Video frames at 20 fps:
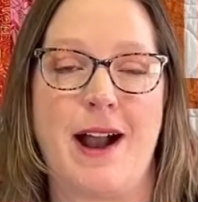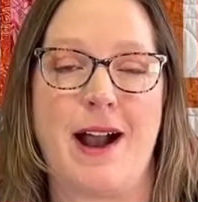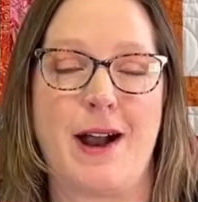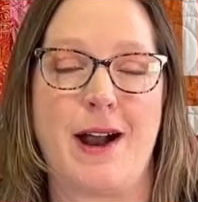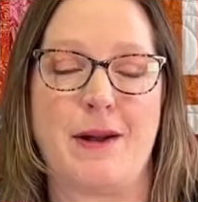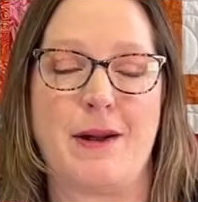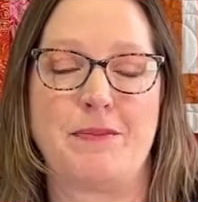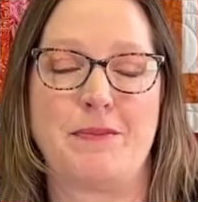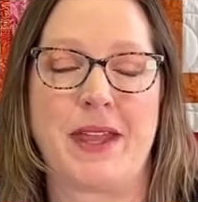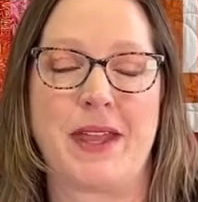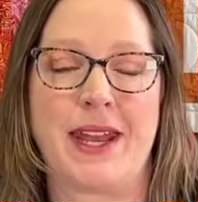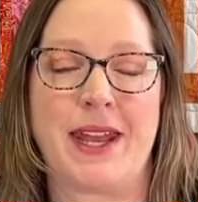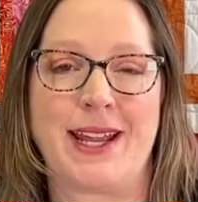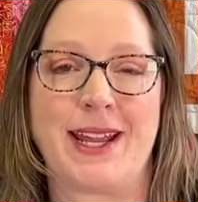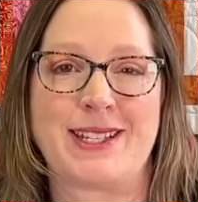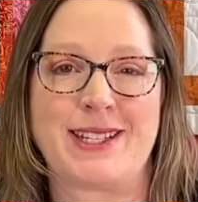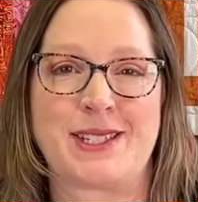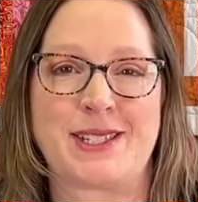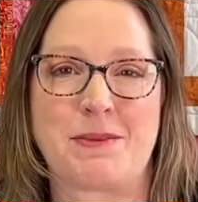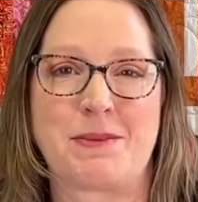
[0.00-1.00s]
Um, and
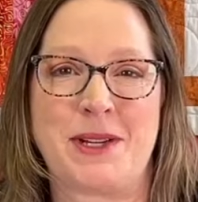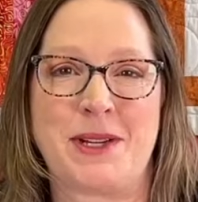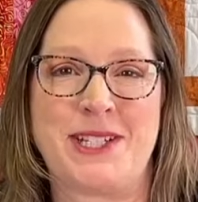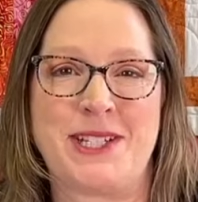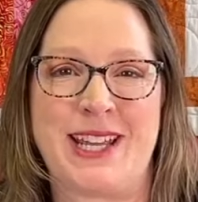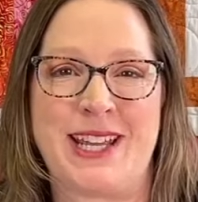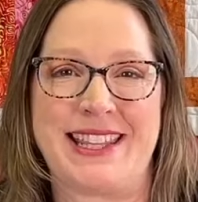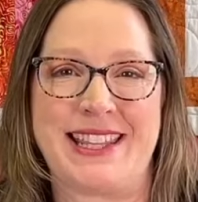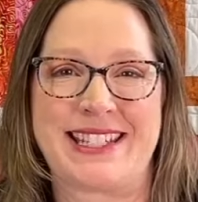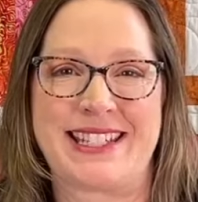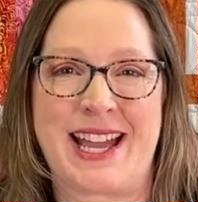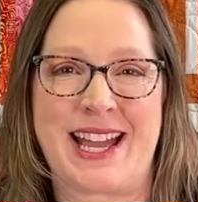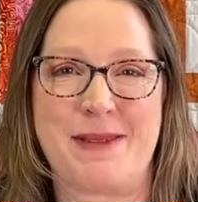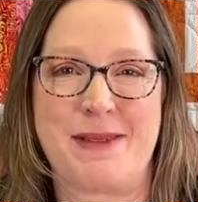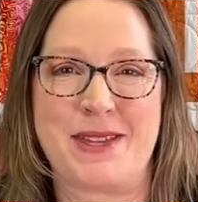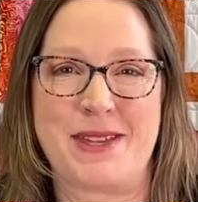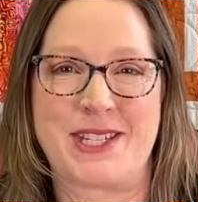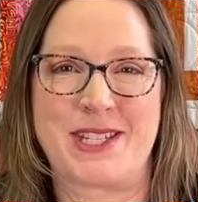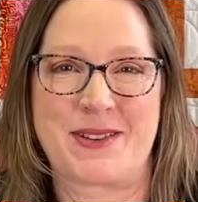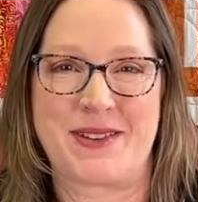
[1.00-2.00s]
I just appreciate the
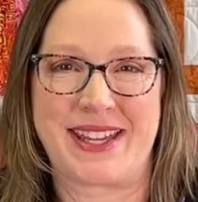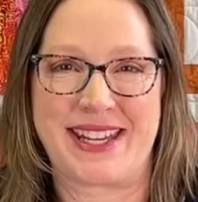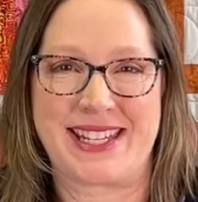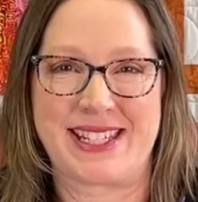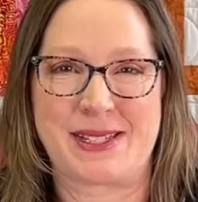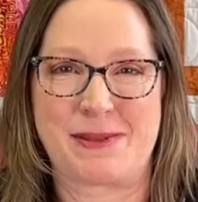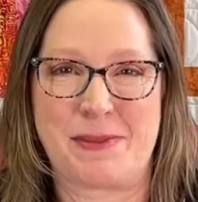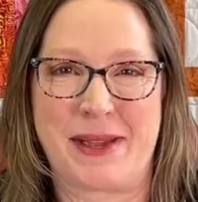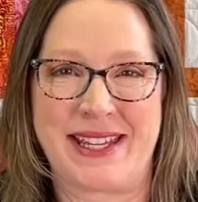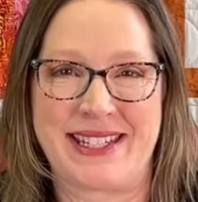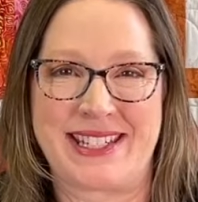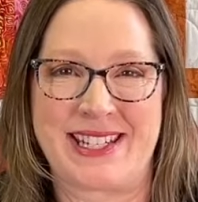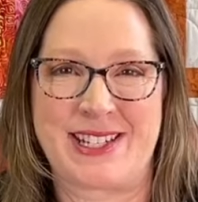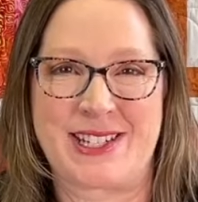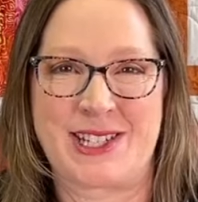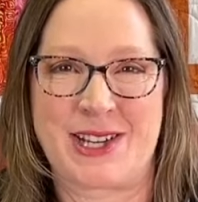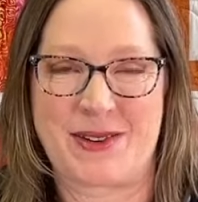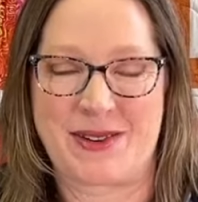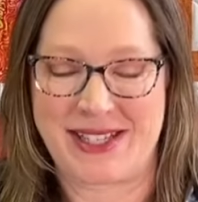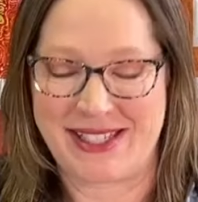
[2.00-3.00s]
time that Joanna spent to
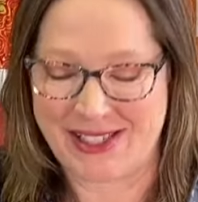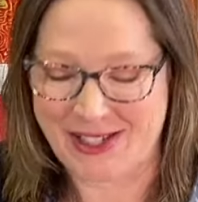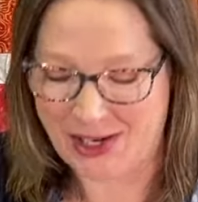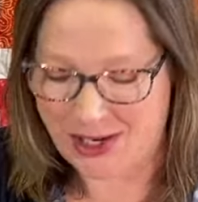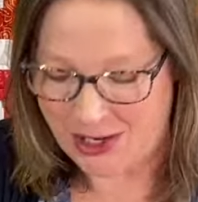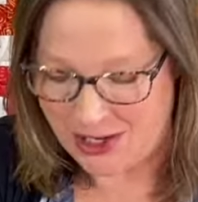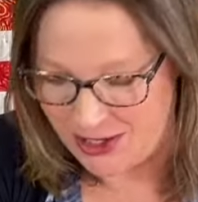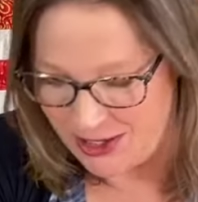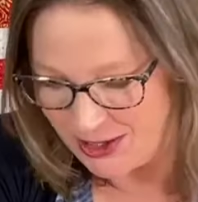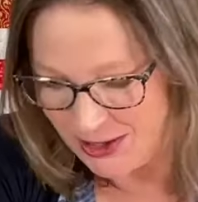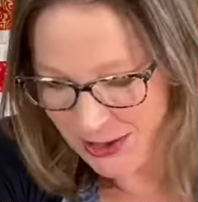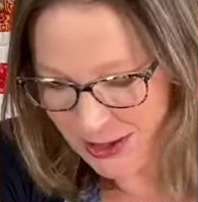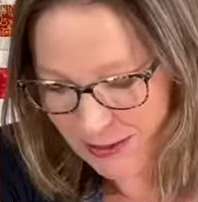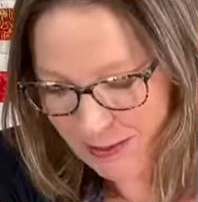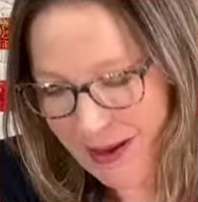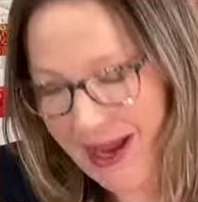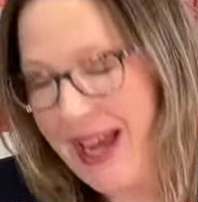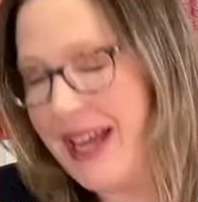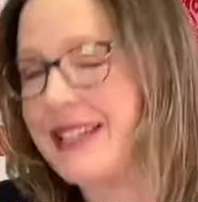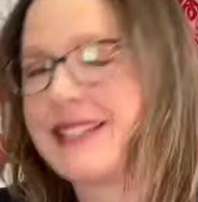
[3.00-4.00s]
show us her new
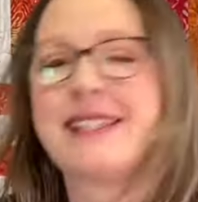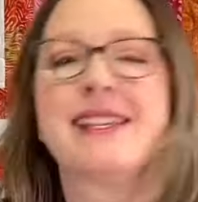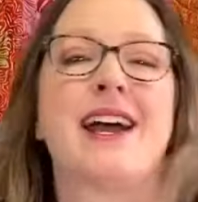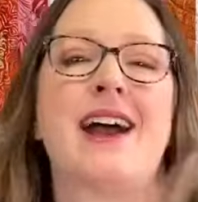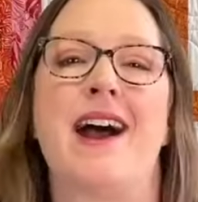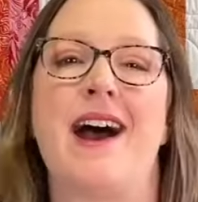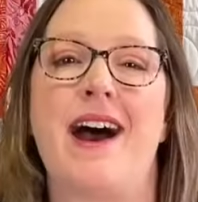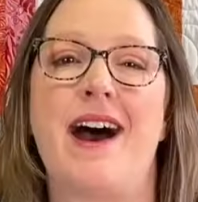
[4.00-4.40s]
space.